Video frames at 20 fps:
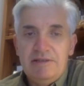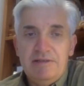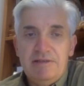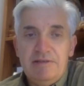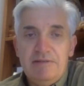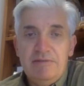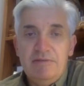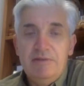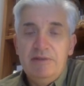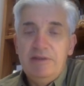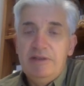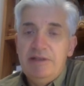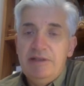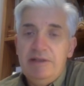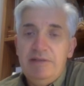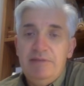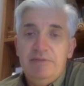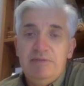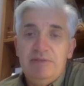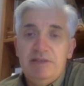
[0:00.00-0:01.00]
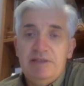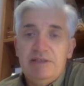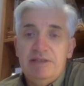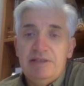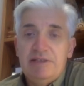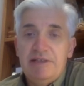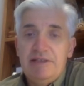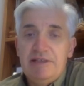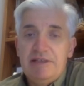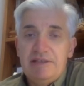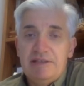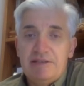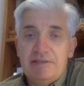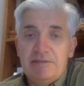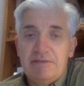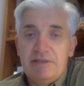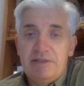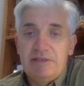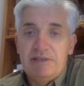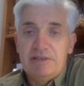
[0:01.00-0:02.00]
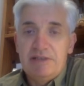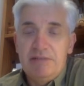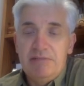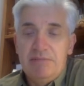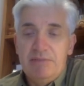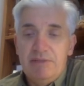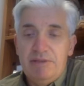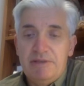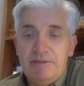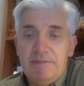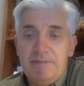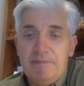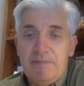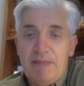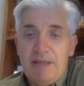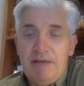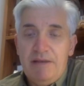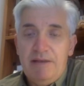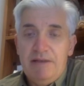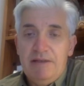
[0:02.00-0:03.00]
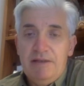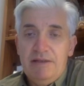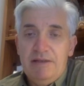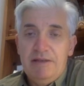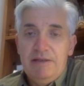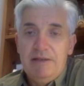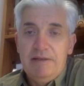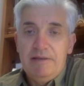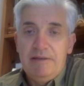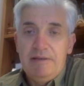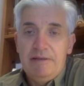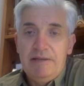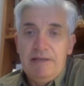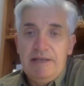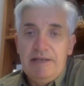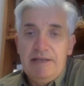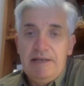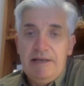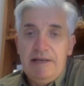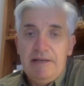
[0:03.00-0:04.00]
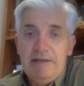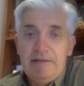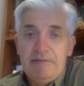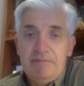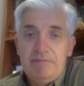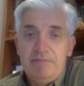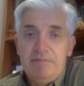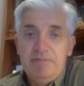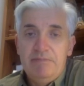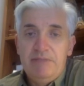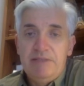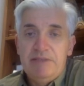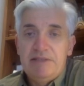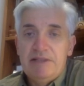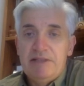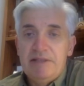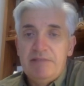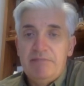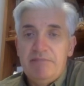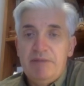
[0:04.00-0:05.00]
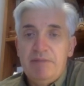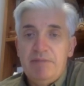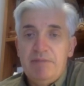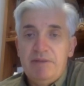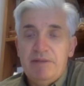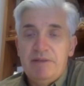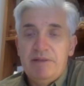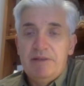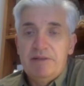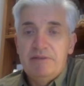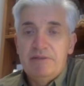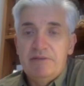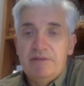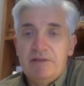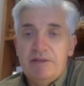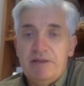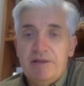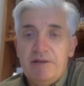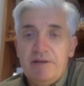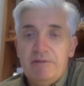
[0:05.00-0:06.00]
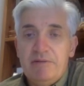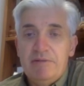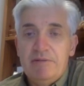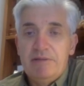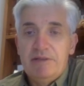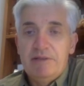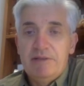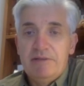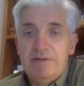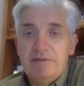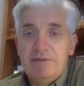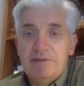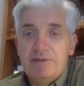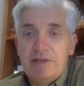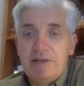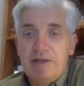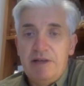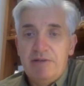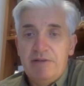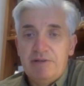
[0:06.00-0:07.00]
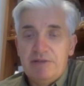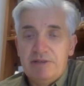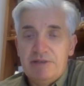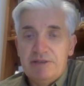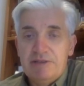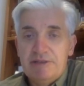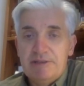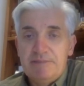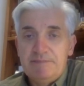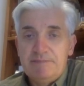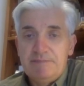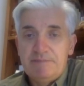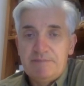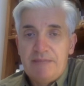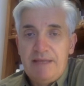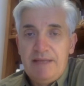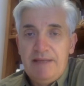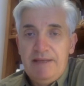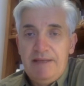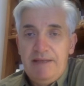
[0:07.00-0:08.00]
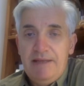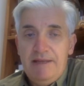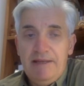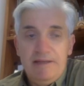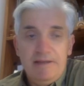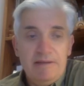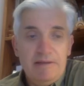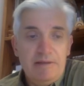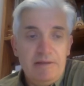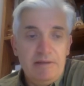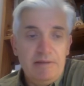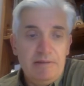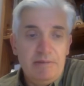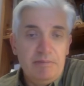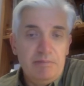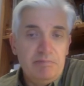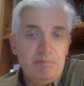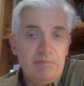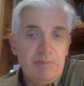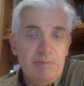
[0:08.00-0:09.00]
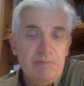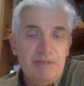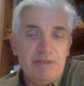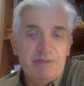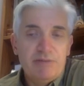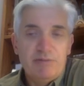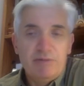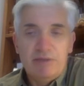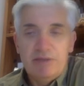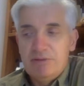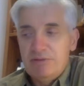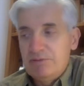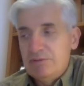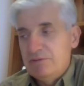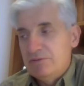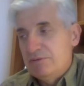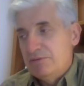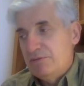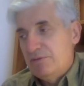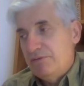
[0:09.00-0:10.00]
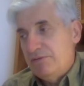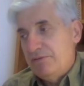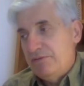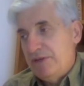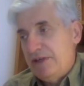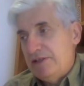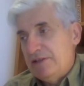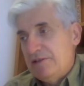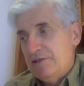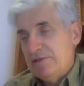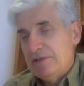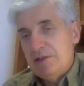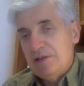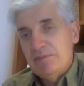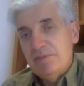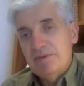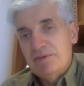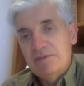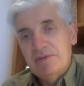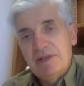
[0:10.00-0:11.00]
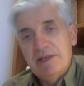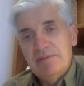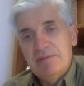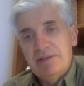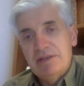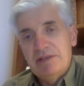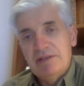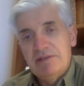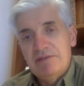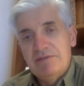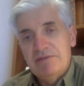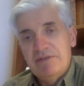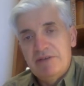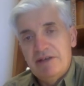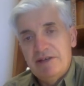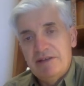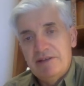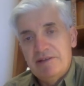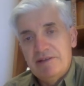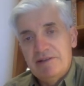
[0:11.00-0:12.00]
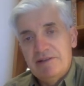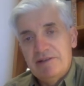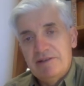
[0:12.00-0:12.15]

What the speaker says: only in these letters, for example. And they are basically peppered around the town on those houses. And the best way to find out about them and find